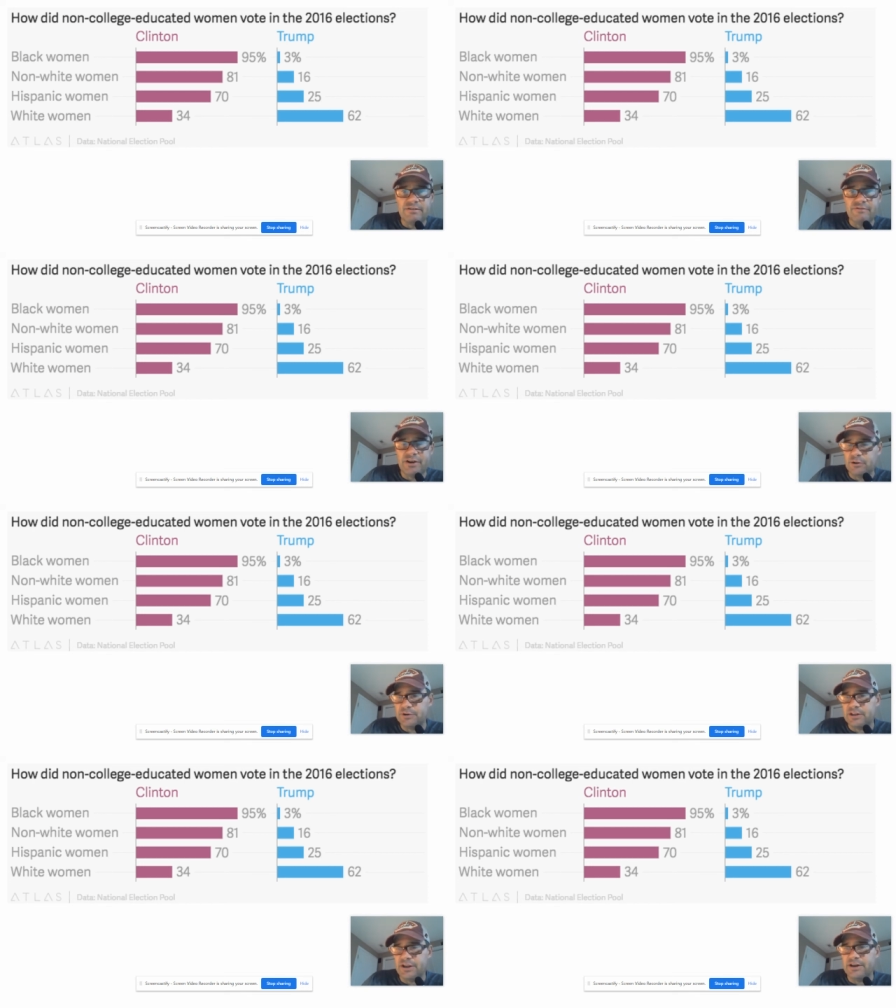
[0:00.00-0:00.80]

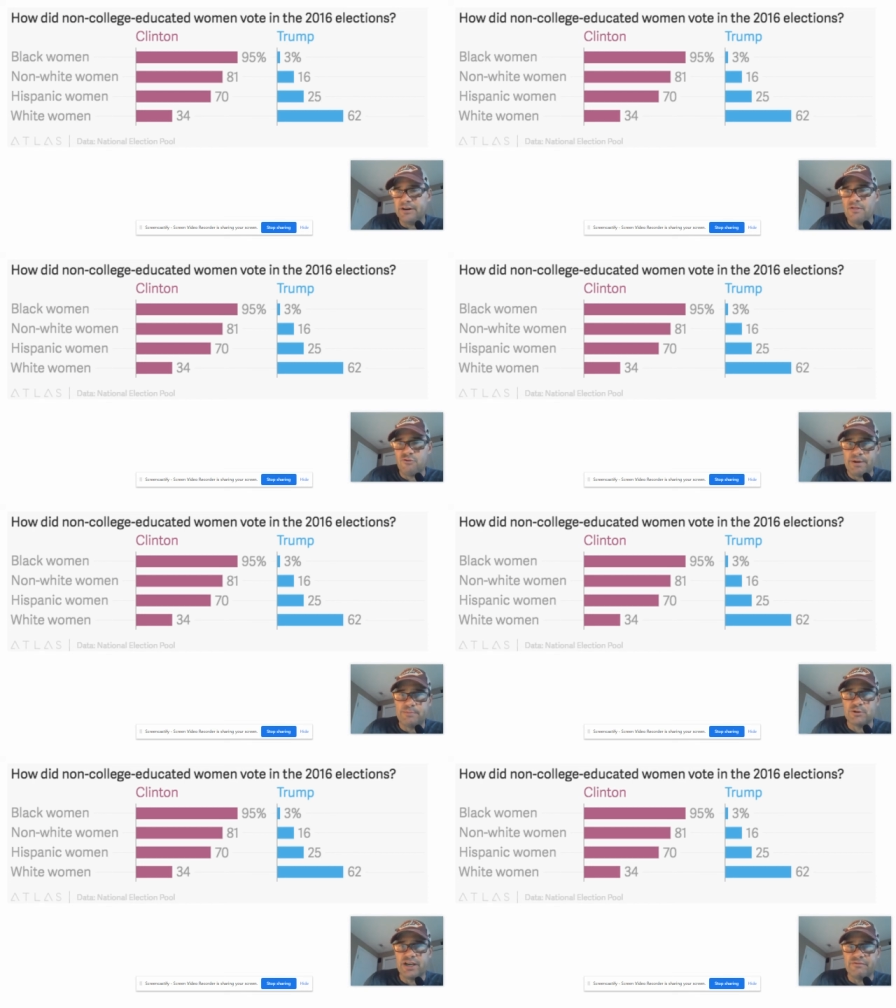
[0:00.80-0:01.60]
Hillary Clinton,
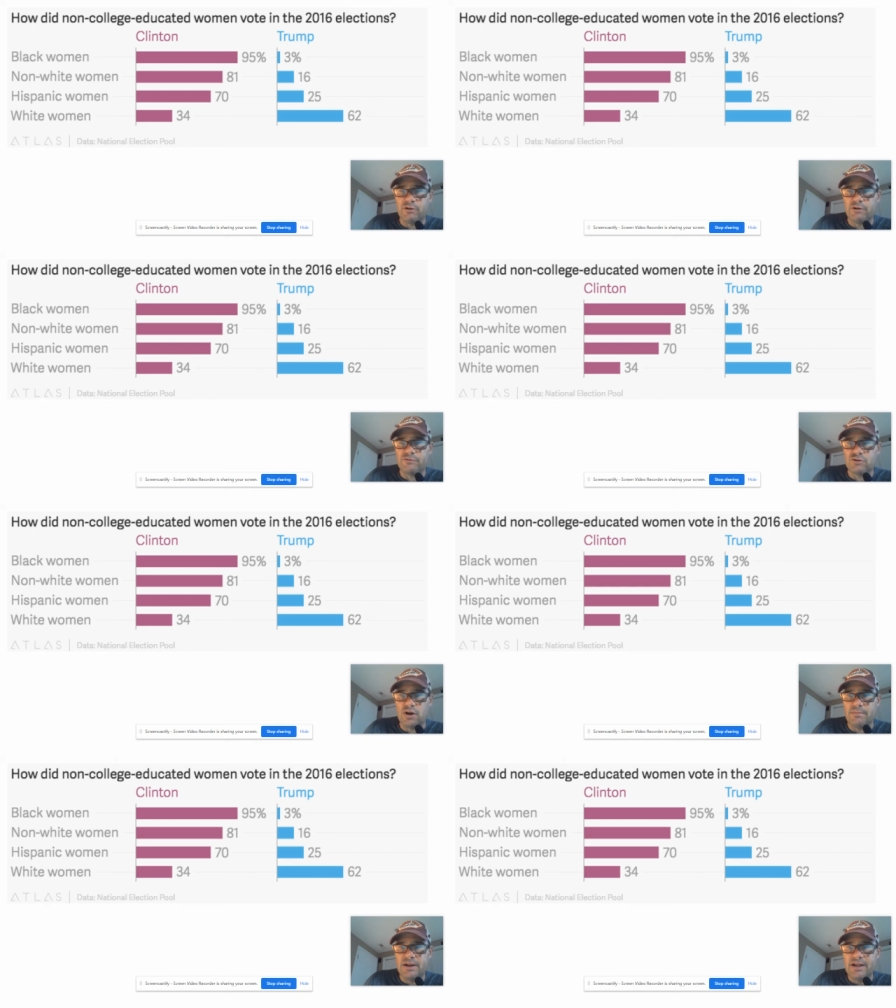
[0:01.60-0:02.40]
3% voted for
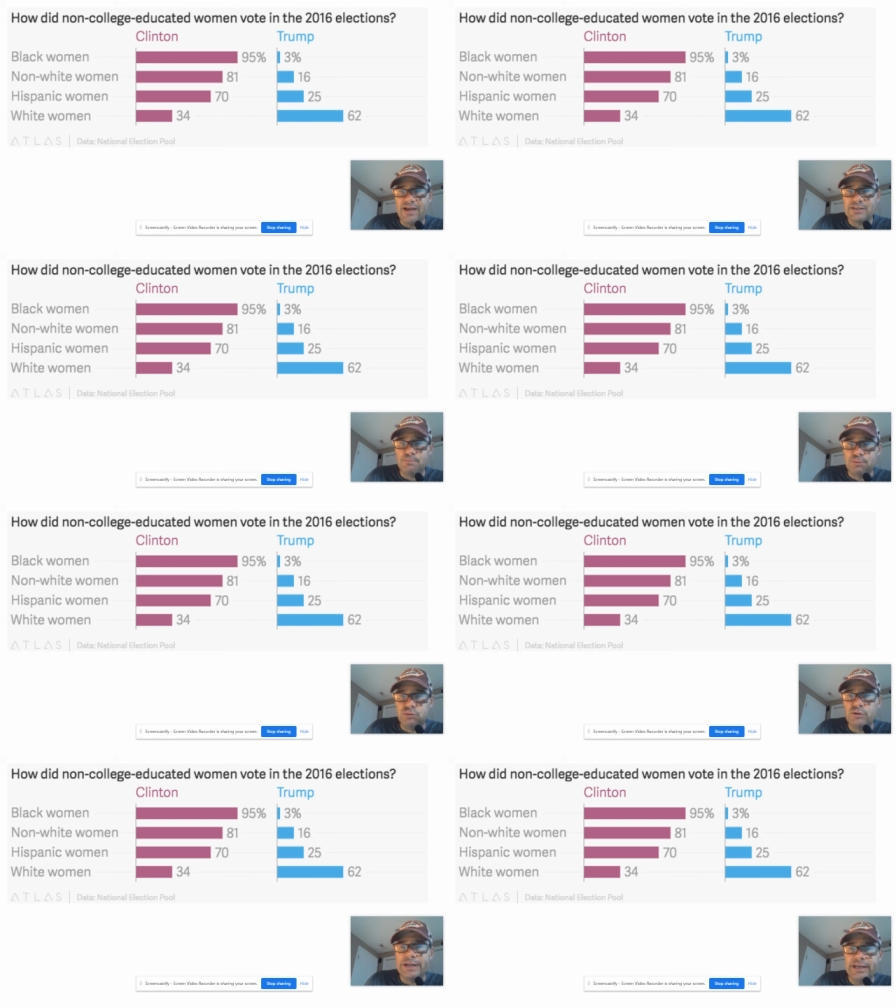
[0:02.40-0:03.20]
Trump. That's
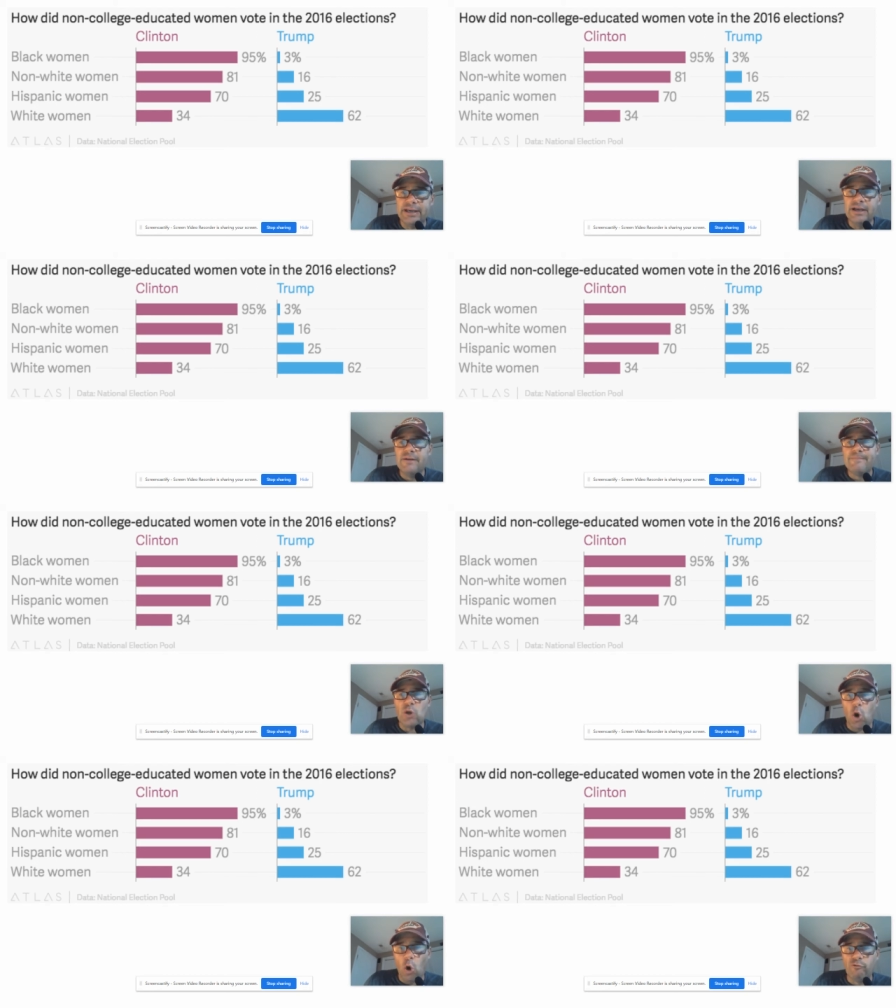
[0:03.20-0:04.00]
pretty
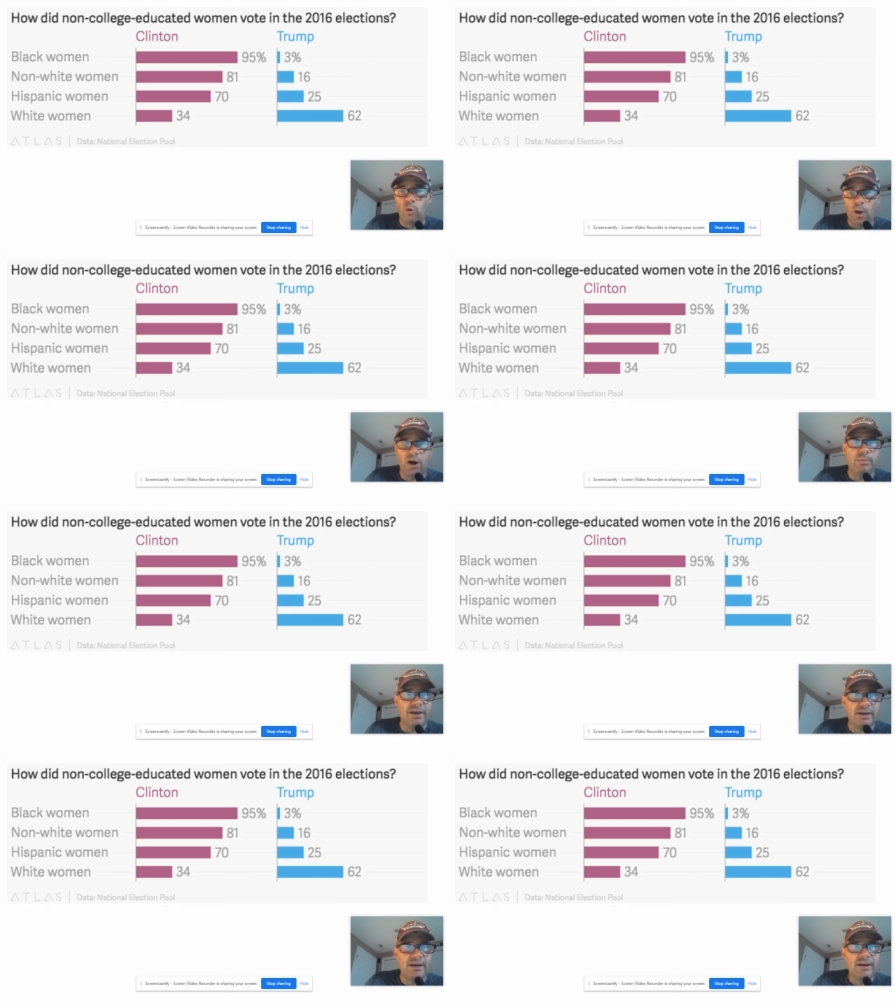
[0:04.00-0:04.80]

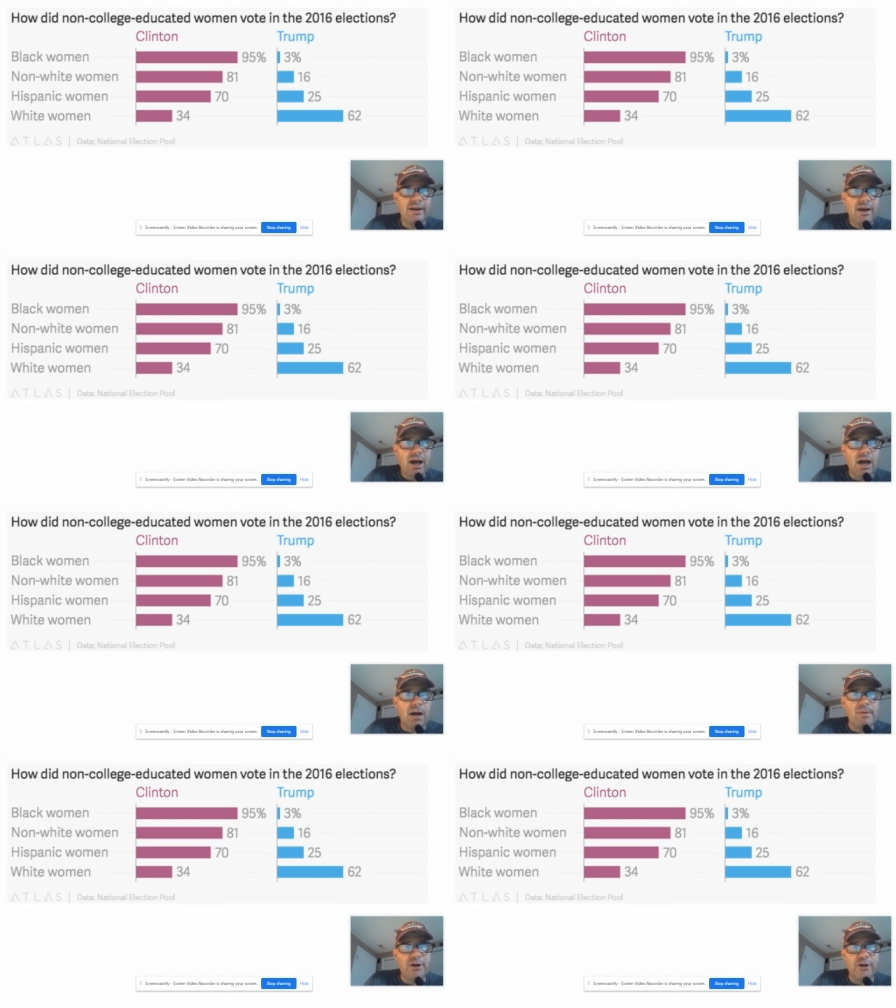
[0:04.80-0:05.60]
overwhelming.
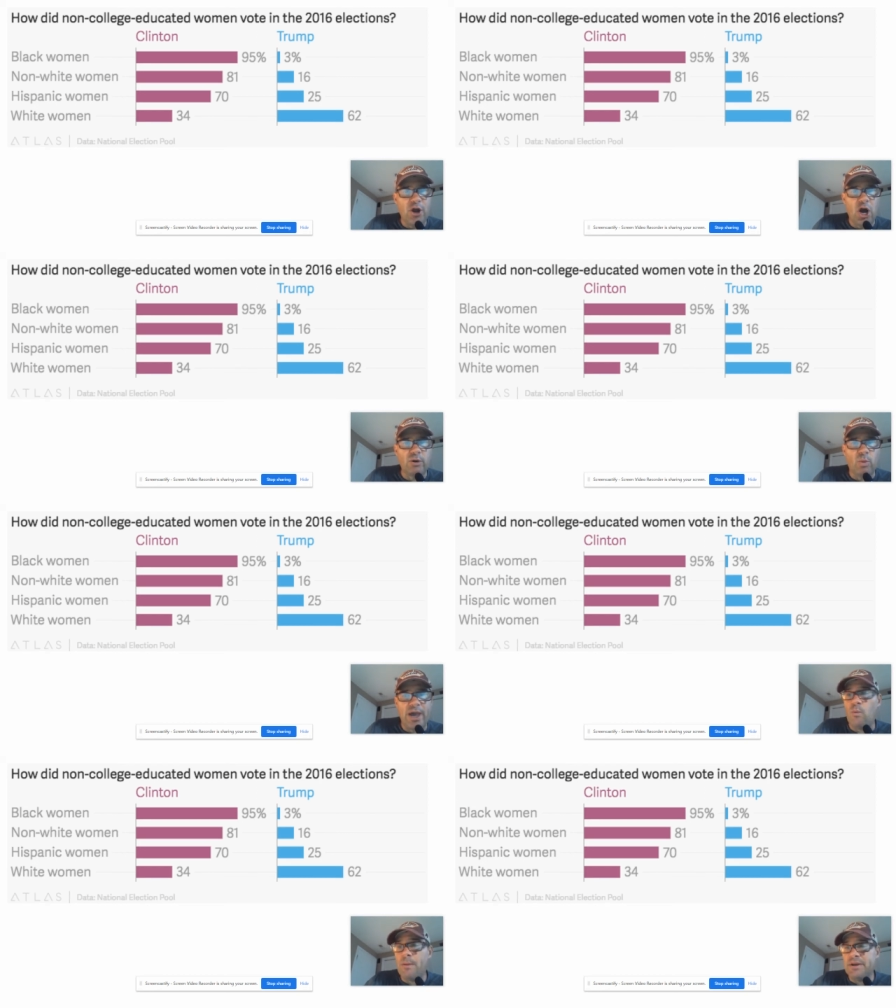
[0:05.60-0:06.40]
Um, non
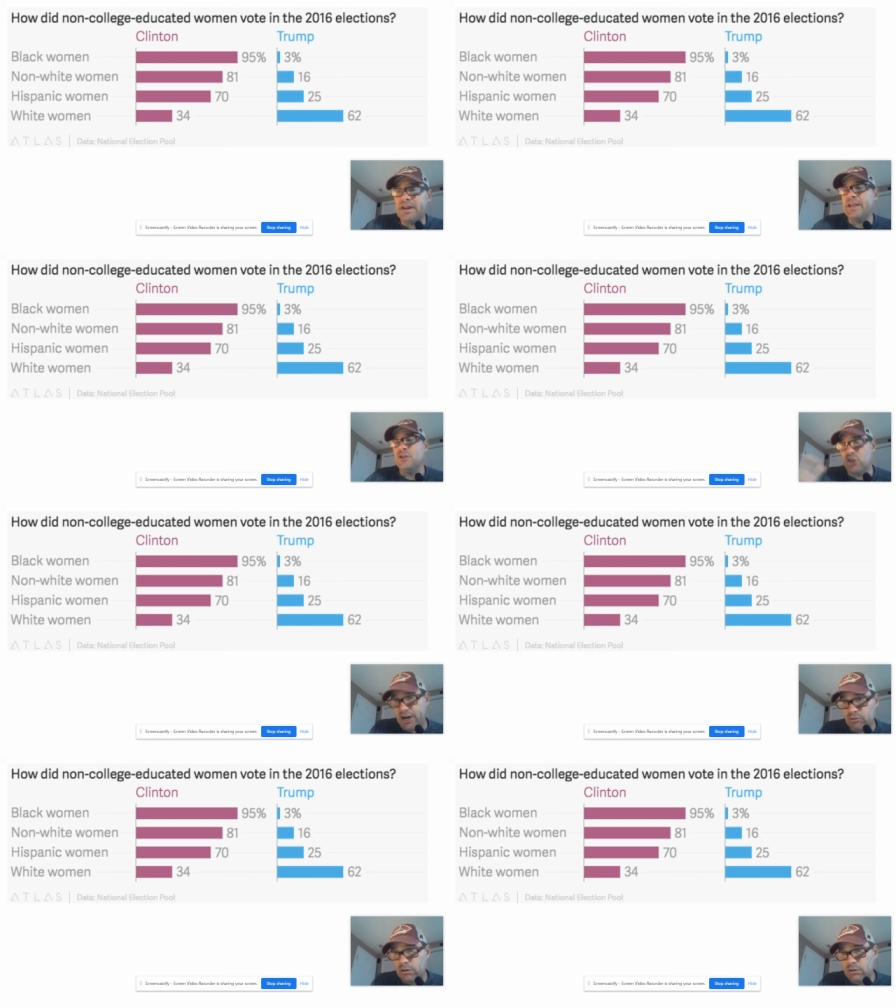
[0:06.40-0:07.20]
white women in
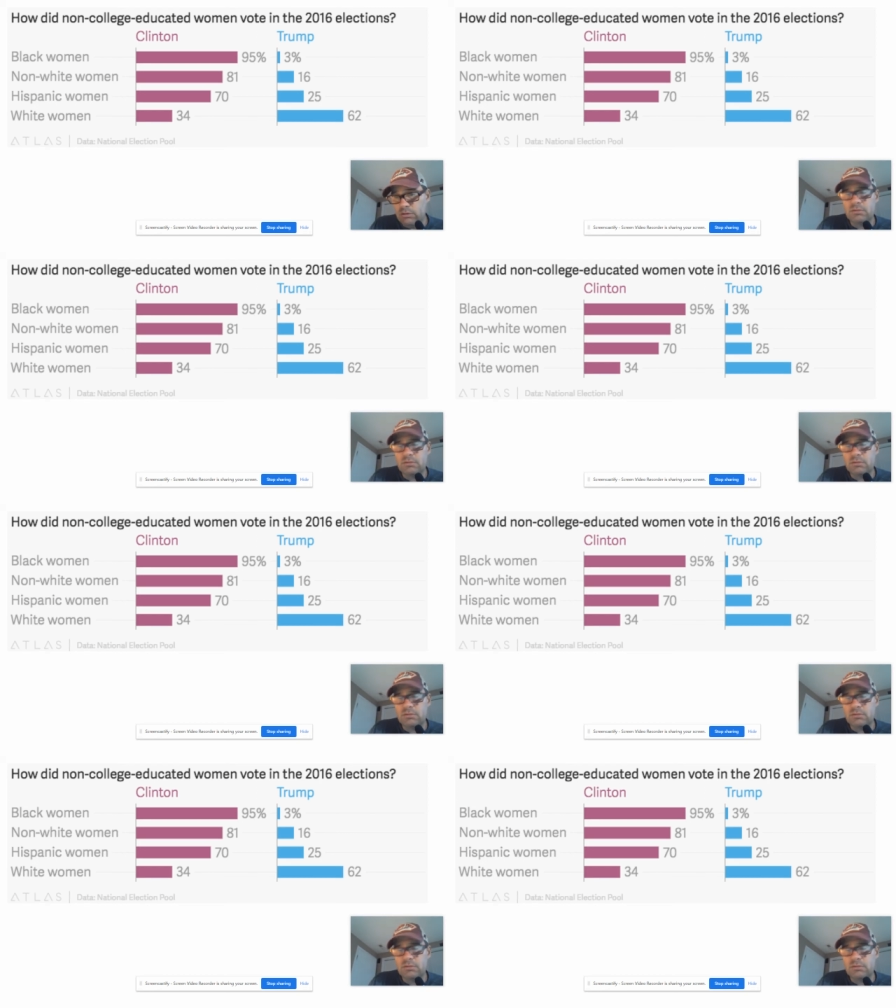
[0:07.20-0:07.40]
general,